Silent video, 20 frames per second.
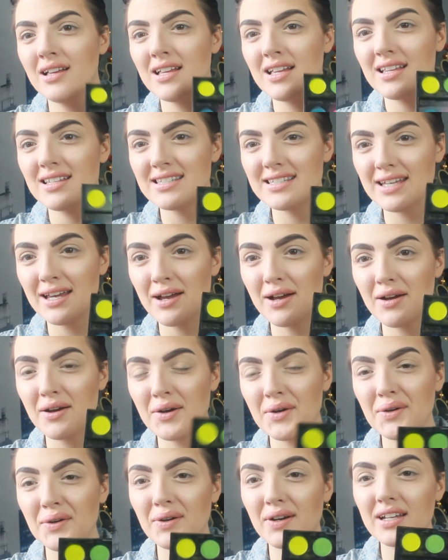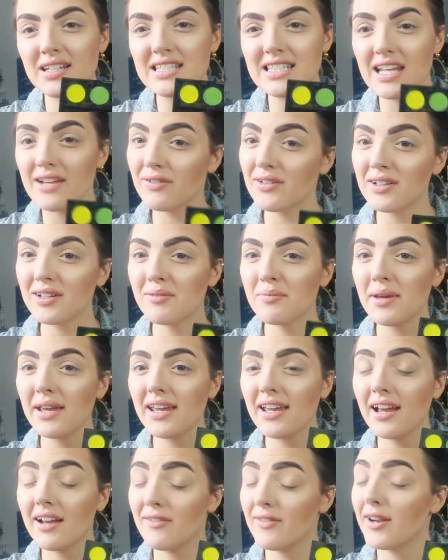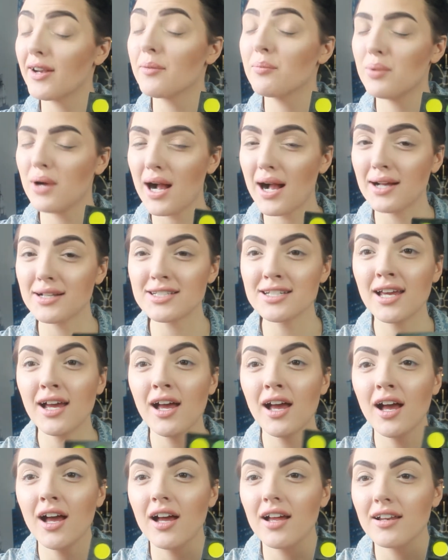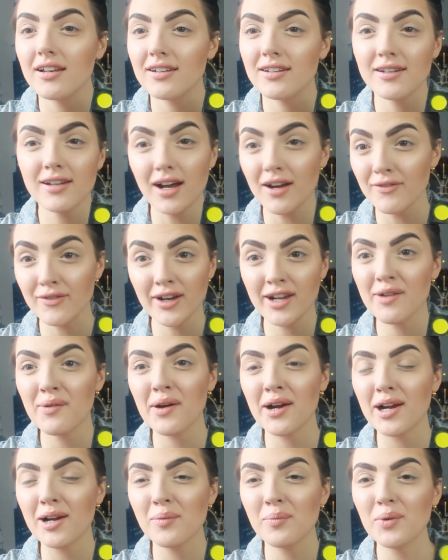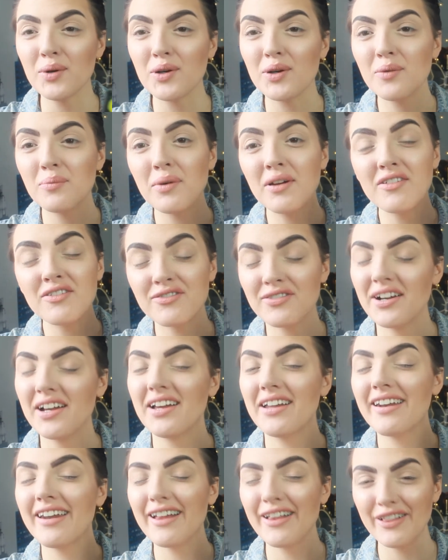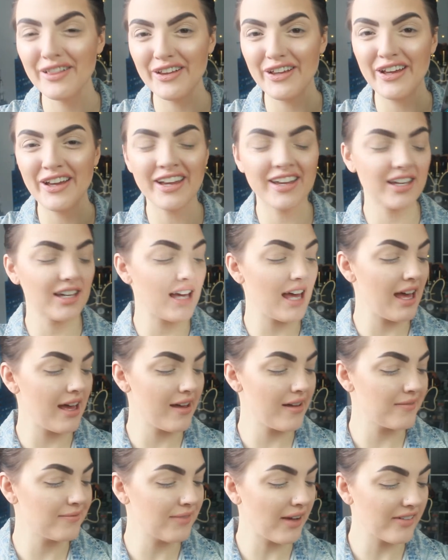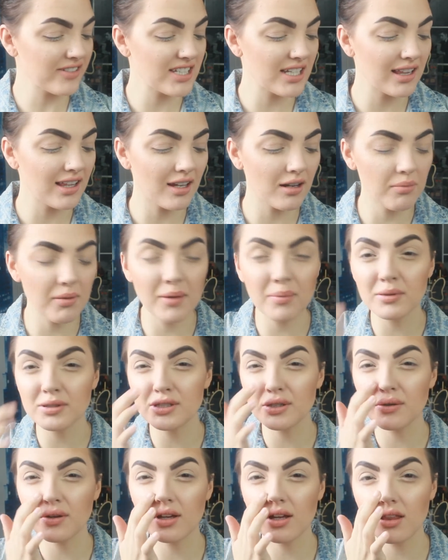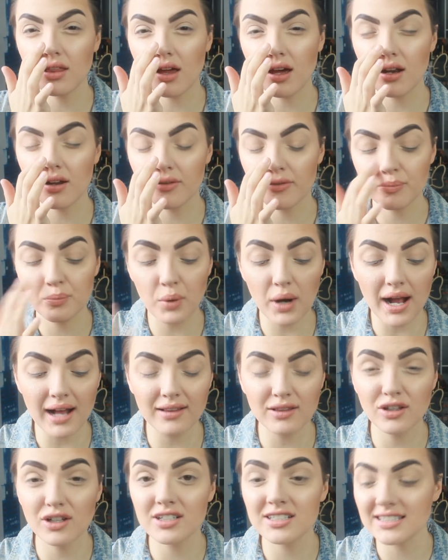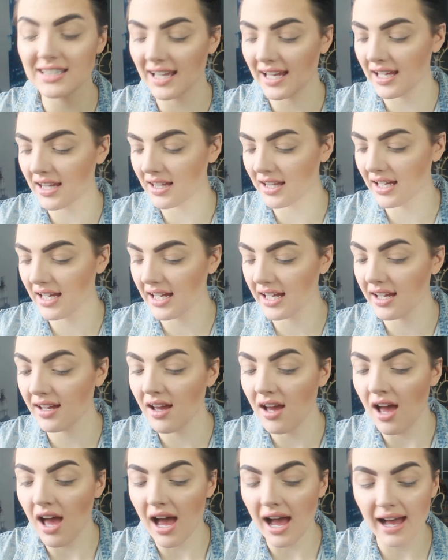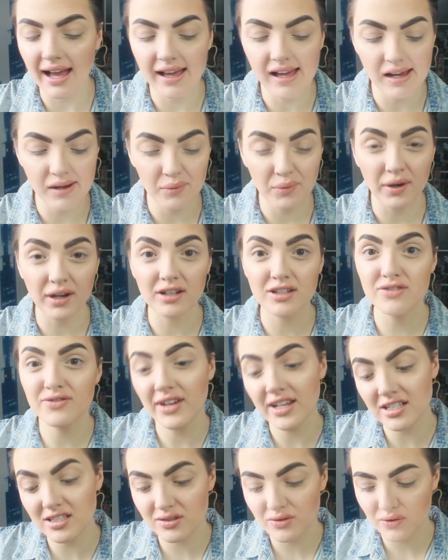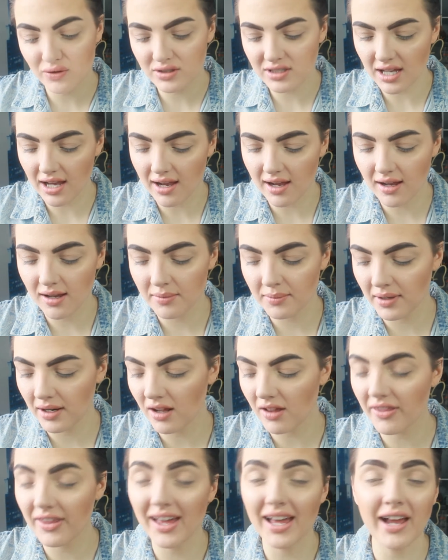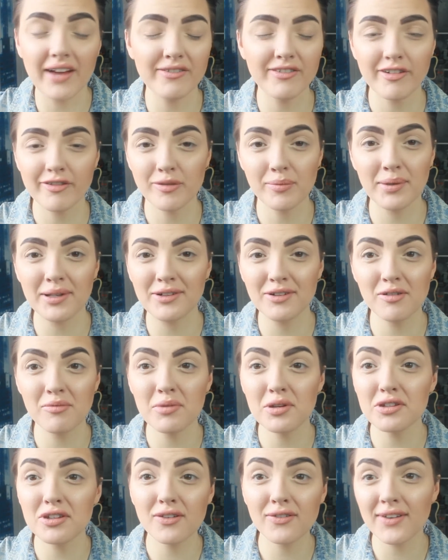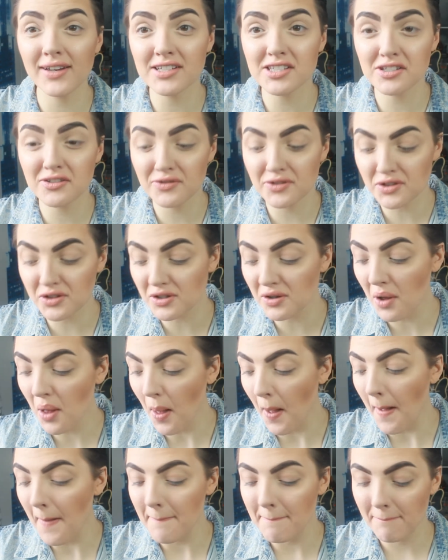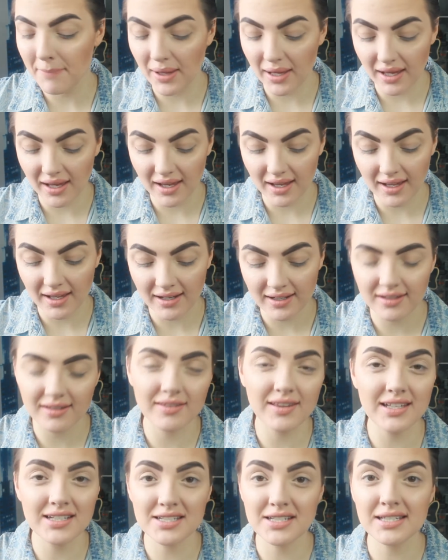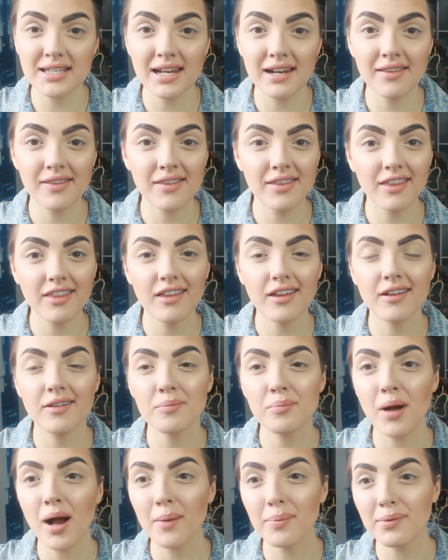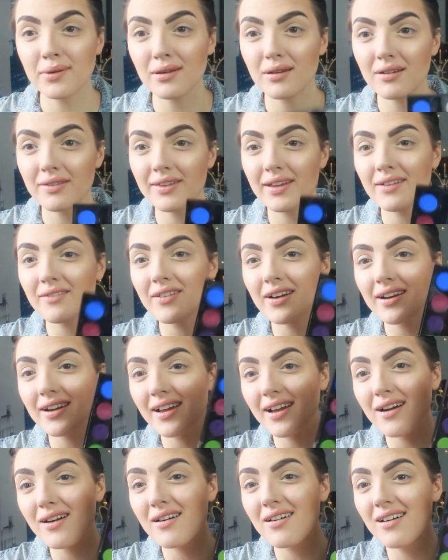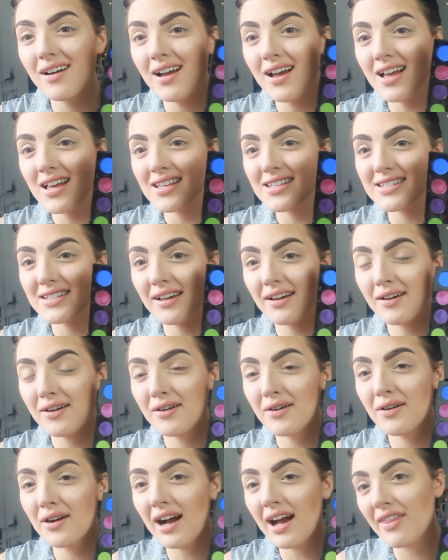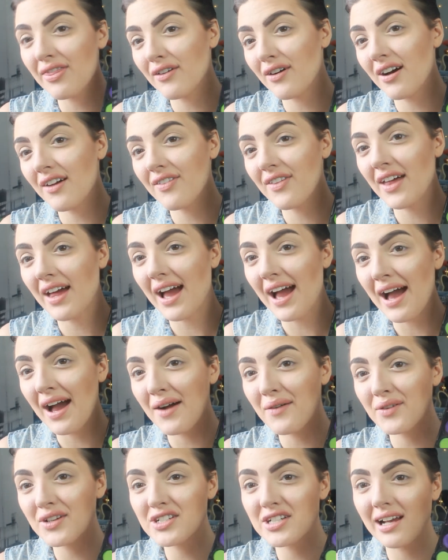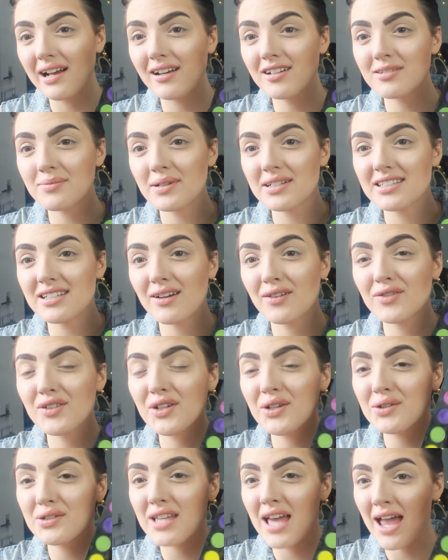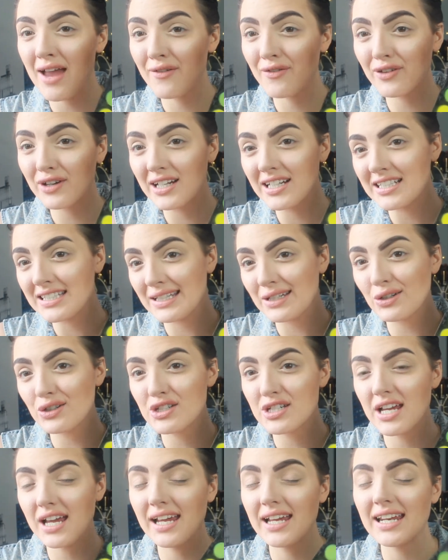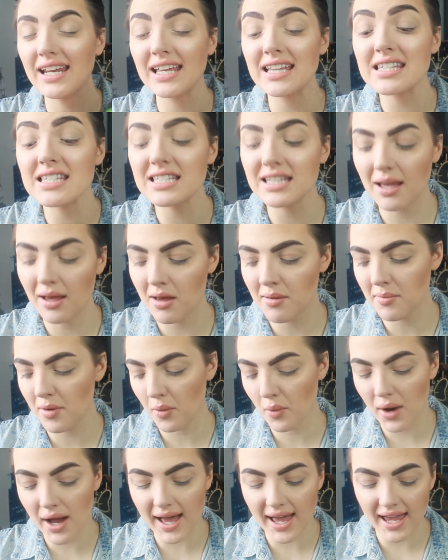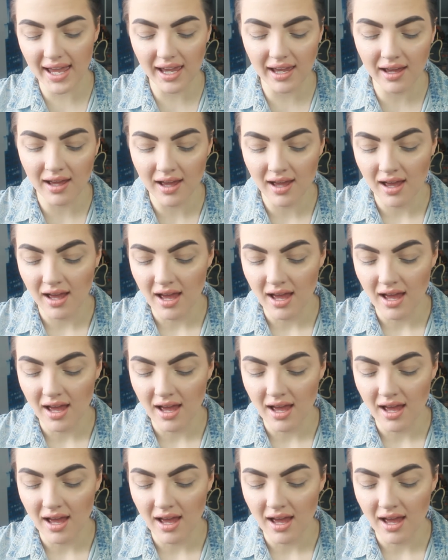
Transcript: So it's definitely going to be a very bright, not very wearable, but fun look. I've seen a lot of people doing a lot of bright looks lately, where it's festival time and all that. I've never been to a music festival, but that's just kind of the popular thing right now. So I thought that I would challenge myself to use every single shade in some way.